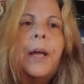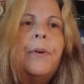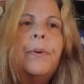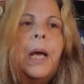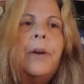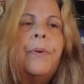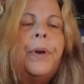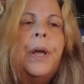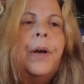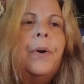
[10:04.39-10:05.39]
I
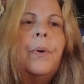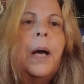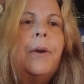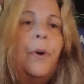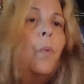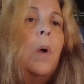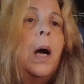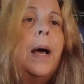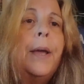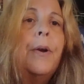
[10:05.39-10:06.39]
don't know
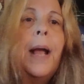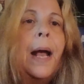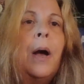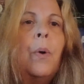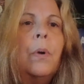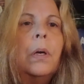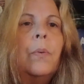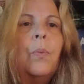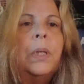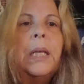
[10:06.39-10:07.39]
why or how or
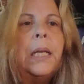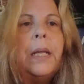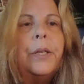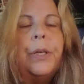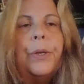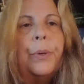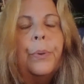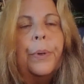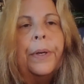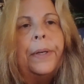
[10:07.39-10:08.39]
what they need to do
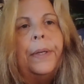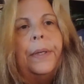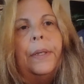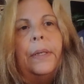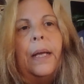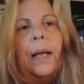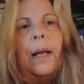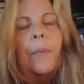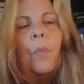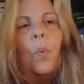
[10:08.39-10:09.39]
or
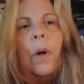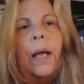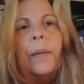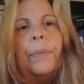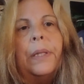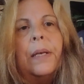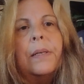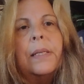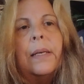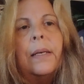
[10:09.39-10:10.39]
what, but
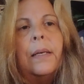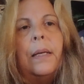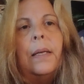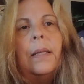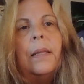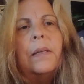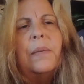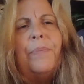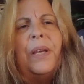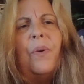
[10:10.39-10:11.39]
there's
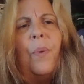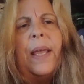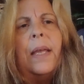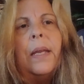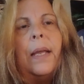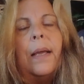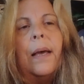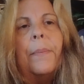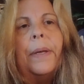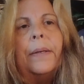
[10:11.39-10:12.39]
a big awakening
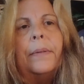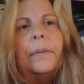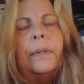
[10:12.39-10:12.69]
coming.